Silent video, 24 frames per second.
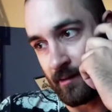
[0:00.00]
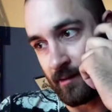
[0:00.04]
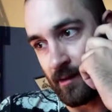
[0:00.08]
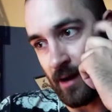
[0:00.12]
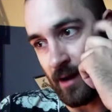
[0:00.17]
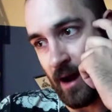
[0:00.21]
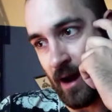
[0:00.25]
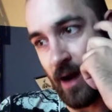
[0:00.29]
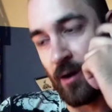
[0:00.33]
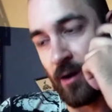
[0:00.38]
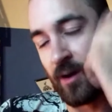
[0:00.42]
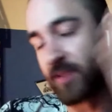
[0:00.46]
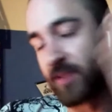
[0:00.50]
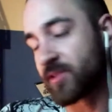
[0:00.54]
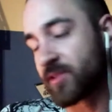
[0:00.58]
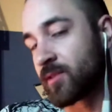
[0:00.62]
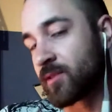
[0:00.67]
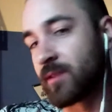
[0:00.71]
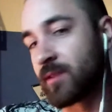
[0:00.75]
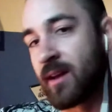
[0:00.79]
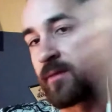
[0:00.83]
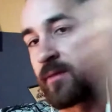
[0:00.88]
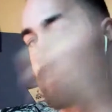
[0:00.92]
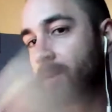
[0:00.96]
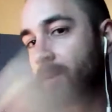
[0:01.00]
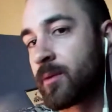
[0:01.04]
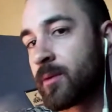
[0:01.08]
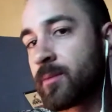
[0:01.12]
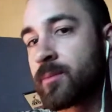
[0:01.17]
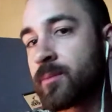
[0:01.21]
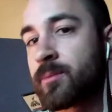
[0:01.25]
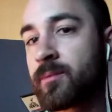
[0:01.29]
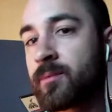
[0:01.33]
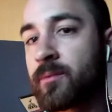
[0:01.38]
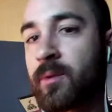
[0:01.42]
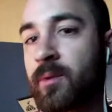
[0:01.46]
I also never
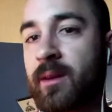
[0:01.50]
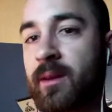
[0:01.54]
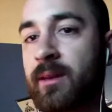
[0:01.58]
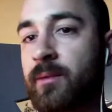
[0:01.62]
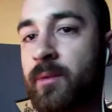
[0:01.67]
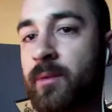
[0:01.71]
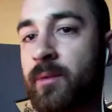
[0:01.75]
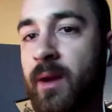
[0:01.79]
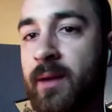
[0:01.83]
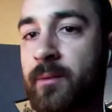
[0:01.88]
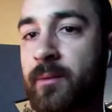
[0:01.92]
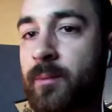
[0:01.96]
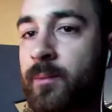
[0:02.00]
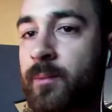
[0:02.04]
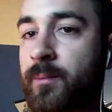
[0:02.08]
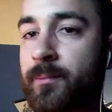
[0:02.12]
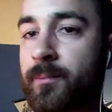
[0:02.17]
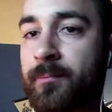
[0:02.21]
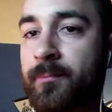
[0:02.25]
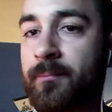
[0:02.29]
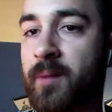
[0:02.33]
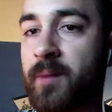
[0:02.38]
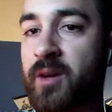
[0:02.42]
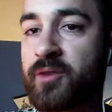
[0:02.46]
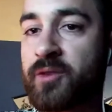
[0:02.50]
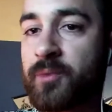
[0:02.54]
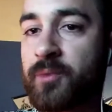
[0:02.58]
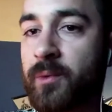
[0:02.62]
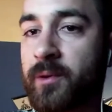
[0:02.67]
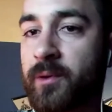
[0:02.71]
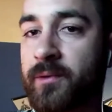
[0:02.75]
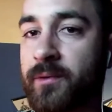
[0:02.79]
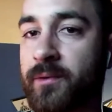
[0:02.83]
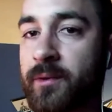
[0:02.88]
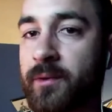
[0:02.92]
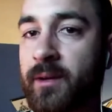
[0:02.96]
really read much
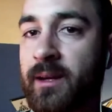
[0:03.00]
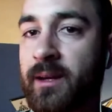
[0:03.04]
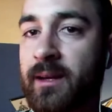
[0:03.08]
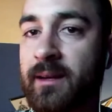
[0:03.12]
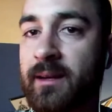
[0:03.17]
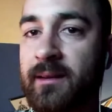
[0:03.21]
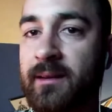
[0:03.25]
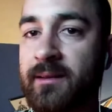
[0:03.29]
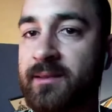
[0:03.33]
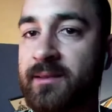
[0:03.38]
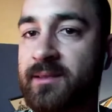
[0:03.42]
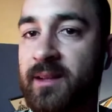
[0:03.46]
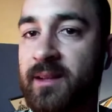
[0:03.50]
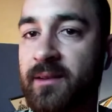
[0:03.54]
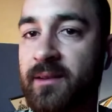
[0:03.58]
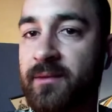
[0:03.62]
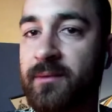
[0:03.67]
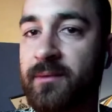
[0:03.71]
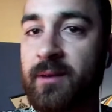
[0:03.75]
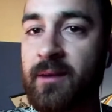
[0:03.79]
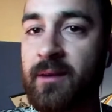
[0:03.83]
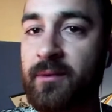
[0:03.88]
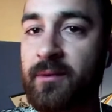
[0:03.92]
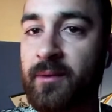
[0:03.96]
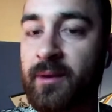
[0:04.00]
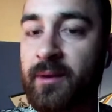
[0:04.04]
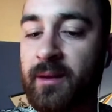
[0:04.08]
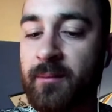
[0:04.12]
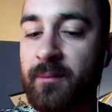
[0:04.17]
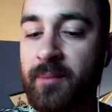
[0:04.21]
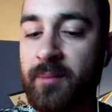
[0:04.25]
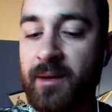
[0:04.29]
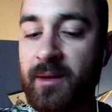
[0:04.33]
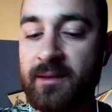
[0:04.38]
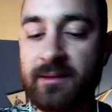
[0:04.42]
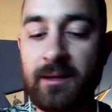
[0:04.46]
Wolverine and stuff. Never really
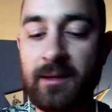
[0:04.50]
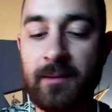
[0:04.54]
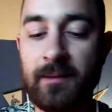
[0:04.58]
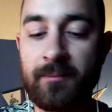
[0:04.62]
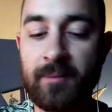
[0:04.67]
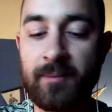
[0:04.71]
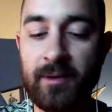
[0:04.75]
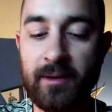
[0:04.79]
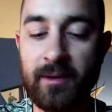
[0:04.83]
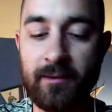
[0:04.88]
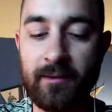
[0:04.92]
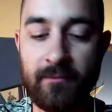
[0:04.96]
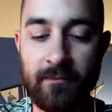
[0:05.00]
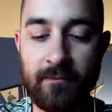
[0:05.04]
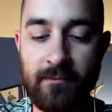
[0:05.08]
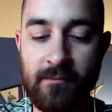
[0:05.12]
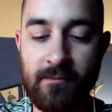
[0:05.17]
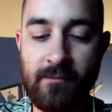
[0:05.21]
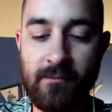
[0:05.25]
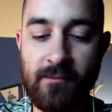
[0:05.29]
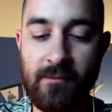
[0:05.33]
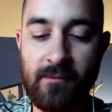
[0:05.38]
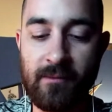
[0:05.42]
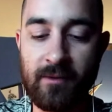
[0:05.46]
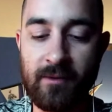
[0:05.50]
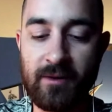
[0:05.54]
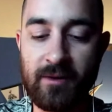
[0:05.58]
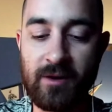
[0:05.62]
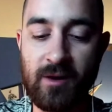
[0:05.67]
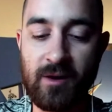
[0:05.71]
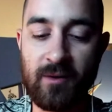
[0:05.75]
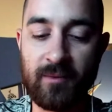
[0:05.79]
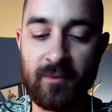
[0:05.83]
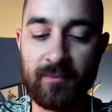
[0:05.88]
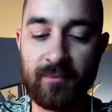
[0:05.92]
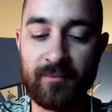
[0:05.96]
picked up, but you
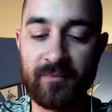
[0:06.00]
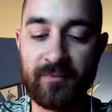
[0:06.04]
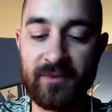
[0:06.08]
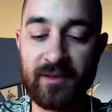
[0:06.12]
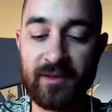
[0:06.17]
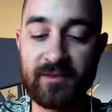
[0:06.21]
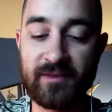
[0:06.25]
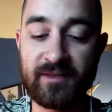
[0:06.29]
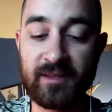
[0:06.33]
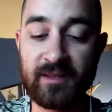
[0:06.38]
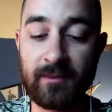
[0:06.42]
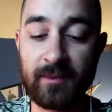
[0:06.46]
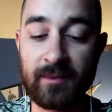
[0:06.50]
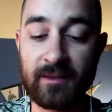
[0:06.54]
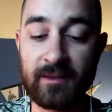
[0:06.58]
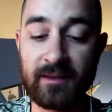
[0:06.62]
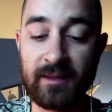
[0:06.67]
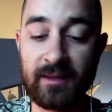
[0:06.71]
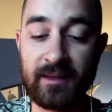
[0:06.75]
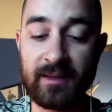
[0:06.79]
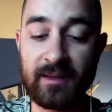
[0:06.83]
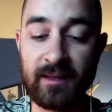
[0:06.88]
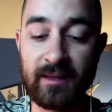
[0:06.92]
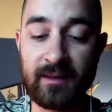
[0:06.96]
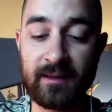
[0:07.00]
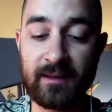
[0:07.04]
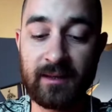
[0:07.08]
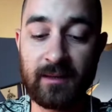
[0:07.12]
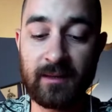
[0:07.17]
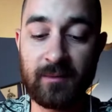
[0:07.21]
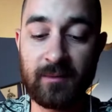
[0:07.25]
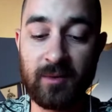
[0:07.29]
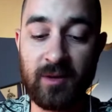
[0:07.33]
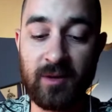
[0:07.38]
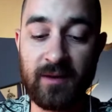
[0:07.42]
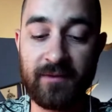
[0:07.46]
know, they're seemingly killing
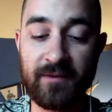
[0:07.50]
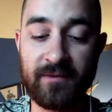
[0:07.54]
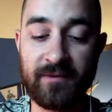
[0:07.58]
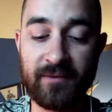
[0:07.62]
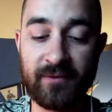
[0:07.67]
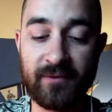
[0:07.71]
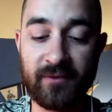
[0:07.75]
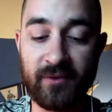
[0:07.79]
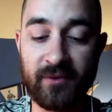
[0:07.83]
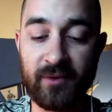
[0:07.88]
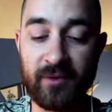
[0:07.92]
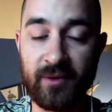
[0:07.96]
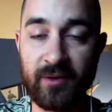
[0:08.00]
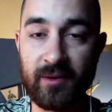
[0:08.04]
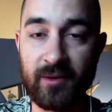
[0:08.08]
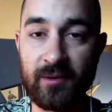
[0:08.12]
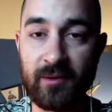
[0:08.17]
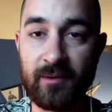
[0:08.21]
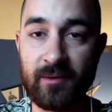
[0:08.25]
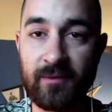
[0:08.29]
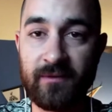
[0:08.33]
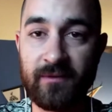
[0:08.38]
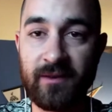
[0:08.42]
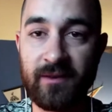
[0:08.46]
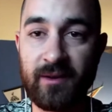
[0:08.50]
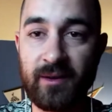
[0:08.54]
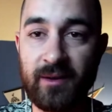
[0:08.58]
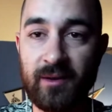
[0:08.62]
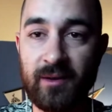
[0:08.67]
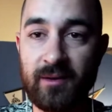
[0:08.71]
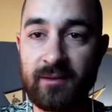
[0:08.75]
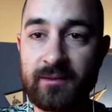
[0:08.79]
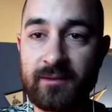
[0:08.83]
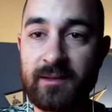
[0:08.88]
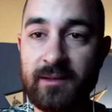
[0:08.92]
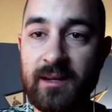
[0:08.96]
him off for a very
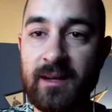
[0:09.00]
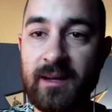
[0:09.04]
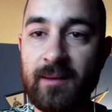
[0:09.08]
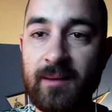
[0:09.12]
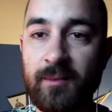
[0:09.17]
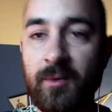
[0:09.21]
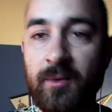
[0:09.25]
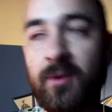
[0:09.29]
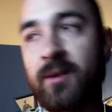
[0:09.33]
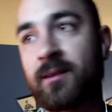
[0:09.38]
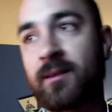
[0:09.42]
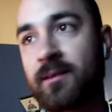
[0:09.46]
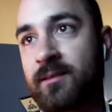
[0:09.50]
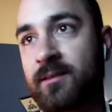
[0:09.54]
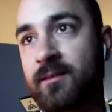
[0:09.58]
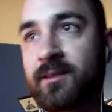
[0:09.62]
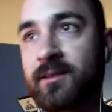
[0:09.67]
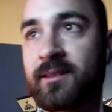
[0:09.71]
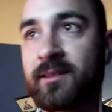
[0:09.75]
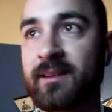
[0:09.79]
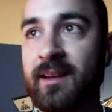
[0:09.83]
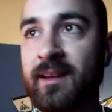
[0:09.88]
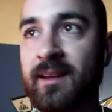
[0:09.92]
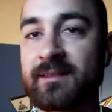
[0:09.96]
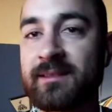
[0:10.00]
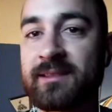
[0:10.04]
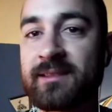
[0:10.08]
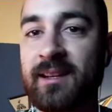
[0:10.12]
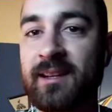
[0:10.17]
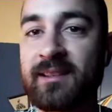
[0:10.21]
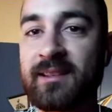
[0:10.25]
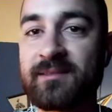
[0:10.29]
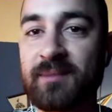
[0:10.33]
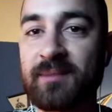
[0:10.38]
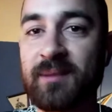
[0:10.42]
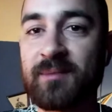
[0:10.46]
long time, or until the next
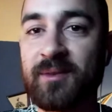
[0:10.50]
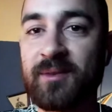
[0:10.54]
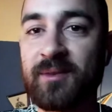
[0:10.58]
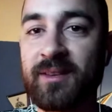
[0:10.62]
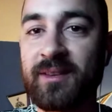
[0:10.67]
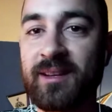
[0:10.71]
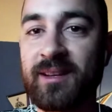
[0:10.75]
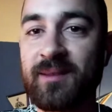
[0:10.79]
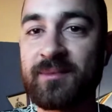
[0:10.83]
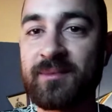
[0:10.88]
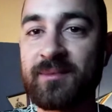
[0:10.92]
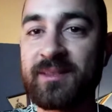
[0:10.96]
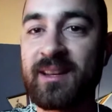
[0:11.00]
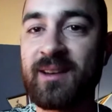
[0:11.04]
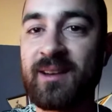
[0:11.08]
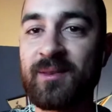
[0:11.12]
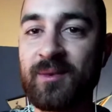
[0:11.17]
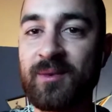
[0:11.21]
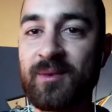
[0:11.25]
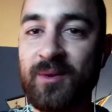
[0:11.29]
X-Men movie comes out. Or